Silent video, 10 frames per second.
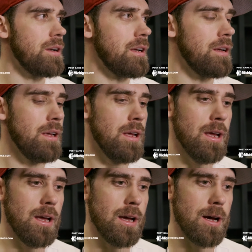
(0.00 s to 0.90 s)
and
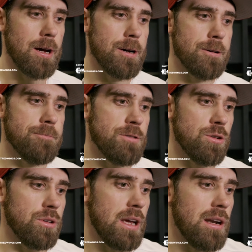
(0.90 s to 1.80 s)
uh, you
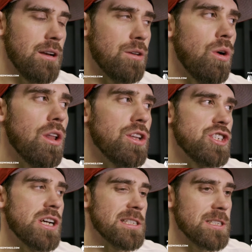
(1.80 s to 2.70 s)
know get in quality
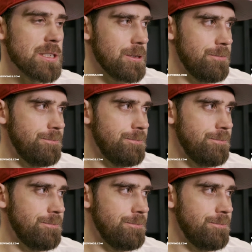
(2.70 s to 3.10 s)
chances